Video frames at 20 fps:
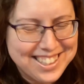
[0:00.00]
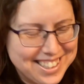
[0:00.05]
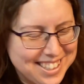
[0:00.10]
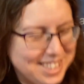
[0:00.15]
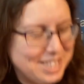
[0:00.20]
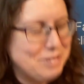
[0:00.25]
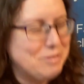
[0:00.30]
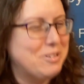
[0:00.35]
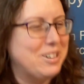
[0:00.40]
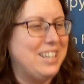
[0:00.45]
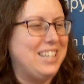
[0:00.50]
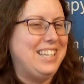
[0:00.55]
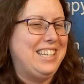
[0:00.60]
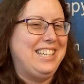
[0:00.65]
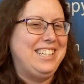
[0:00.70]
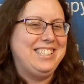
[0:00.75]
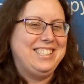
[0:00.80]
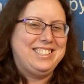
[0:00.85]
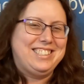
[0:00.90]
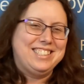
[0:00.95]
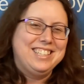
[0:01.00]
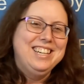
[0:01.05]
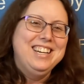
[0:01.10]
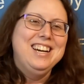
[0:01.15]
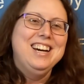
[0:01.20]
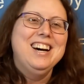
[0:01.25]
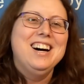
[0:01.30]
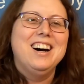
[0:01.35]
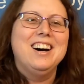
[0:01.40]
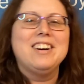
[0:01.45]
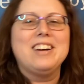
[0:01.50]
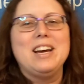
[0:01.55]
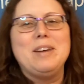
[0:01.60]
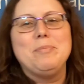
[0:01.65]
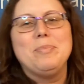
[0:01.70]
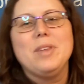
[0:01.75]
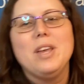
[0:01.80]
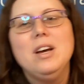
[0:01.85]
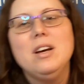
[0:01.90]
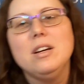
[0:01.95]
Anyways,
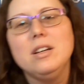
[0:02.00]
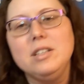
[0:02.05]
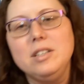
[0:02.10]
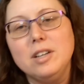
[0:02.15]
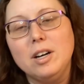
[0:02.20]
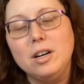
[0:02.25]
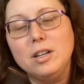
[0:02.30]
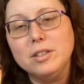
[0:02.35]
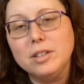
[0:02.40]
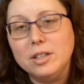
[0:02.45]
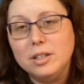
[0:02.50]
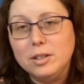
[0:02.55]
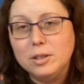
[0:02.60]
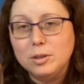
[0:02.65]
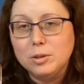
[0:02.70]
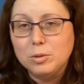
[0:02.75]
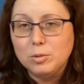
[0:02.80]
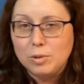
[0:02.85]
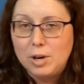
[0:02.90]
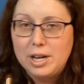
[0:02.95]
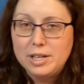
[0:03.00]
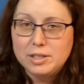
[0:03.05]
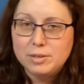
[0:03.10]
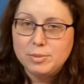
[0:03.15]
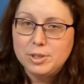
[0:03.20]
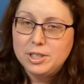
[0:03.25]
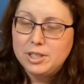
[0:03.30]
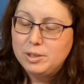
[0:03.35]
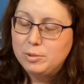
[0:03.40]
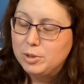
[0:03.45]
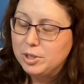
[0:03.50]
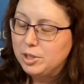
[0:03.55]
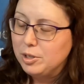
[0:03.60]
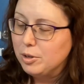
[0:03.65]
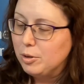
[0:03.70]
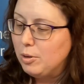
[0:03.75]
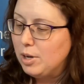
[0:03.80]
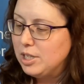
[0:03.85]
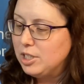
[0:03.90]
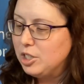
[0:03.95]
okay, y'all know, write to me with your
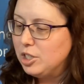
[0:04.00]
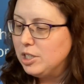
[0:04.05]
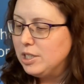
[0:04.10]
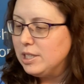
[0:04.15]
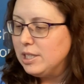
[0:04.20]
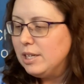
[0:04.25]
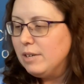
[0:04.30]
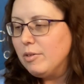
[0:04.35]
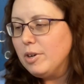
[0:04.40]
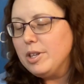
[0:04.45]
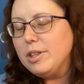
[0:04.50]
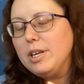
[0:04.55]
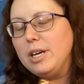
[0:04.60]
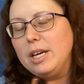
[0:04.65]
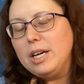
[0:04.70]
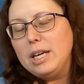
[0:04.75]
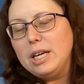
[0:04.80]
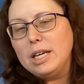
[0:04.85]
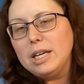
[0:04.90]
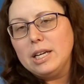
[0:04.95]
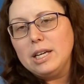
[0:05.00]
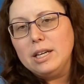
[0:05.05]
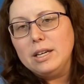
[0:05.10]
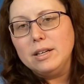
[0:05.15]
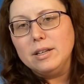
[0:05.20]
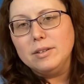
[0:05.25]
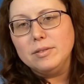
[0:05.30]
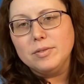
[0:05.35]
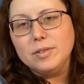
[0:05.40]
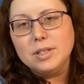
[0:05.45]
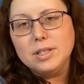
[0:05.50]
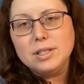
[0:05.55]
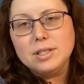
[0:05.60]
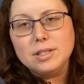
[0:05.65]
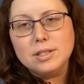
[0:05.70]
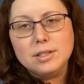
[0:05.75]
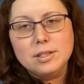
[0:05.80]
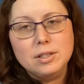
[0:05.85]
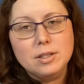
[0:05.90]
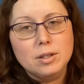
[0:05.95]
questions and everything. If
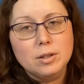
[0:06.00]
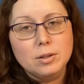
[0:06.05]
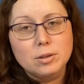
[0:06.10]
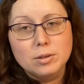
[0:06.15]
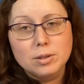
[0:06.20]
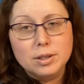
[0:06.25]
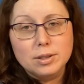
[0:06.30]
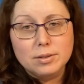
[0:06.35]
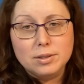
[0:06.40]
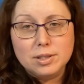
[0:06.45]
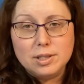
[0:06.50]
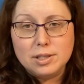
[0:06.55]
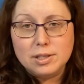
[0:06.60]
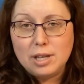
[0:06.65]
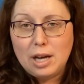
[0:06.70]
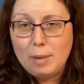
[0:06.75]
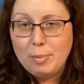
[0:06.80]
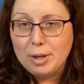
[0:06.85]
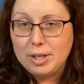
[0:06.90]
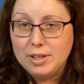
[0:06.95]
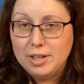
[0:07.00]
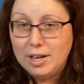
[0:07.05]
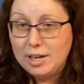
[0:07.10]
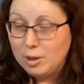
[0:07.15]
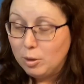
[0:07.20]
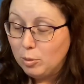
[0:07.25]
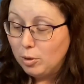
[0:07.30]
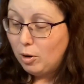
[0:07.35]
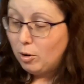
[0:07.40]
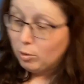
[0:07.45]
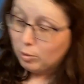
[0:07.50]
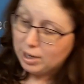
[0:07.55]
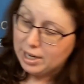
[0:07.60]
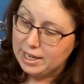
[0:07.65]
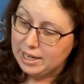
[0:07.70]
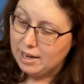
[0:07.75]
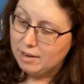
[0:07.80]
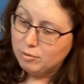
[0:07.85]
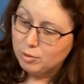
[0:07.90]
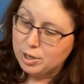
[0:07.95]
it's, you know, a topic that I don't
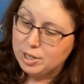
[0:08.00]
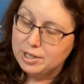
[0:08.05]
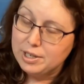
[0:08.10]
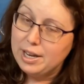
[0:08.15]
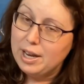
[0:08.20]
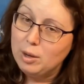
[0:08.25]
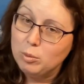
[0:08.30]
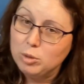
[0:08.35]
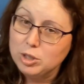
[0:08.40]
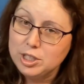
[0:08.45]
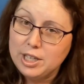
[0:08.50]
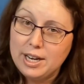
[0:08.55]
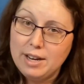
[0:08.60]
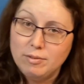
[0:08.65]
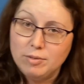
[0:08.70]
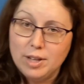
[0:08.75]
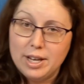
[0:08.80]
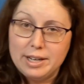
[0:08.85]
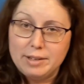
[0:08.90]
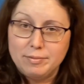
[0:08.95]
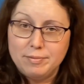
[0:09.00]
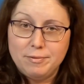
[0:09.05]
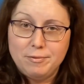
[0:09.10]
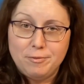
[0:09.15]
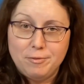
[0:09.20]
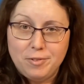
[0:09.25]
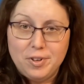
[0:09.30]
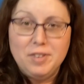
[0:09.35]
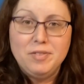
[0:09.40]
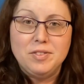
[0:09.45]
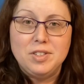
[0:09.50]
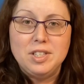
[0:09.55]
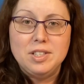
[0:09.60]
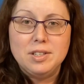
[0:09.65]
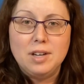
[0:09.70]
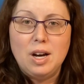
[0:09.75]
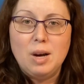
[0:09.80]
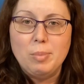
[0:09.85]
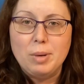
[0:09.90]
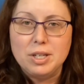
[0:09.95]
already have written down, which I have like 50
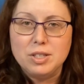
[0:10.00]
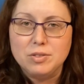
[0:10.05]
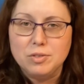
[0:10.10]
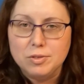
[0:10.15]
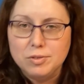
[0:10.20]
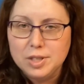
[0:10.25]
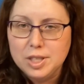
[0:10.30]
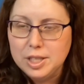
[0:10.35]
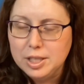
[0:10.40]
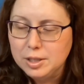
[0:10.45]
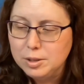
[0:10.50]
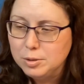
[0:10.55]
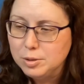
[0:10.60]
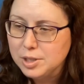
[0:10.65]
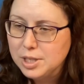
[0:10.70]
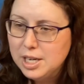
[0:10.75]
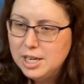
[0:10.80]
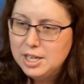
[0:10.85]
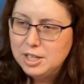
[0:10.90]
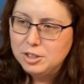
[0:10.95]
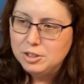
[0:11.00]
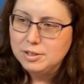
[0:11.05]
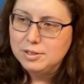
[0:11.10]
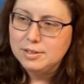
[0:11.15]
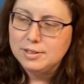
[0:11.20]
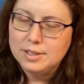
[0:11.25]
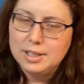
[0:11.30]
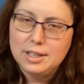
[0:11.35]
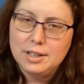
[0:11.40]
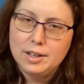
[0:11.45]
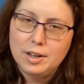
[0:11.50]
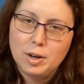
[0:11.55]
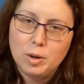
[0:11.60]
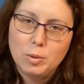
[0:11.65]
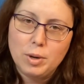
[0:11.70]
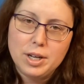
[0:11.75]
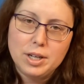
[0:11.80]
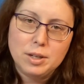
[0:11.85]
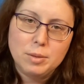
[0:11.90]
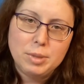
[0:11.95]
topics for videos just sitting there
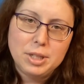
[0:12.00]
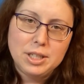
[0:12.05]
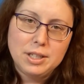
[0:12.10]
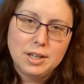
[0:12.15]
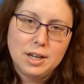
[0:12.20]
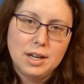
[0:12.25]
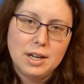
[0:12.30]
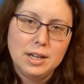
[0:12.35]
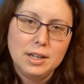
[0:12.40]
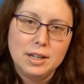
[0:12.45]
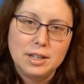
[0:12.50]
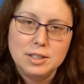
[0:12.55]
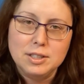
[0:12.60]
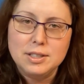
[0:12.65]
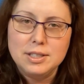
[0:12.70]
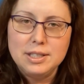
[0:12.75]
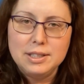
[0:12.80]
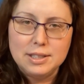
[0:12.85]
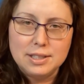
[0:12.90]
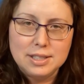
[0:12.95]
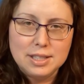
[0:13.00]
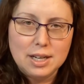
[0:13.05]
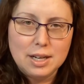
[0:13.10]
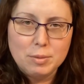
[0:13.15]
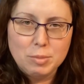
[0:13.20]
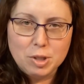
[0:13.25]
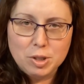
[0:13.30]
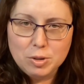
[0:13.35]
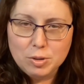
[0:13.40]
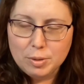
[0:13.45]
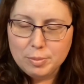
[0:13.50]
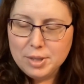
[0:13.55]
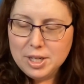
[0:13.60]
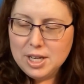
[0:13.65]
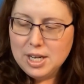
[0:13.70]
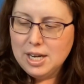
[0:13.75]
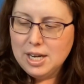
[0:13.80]
waiting to be done, I just need the time to do them,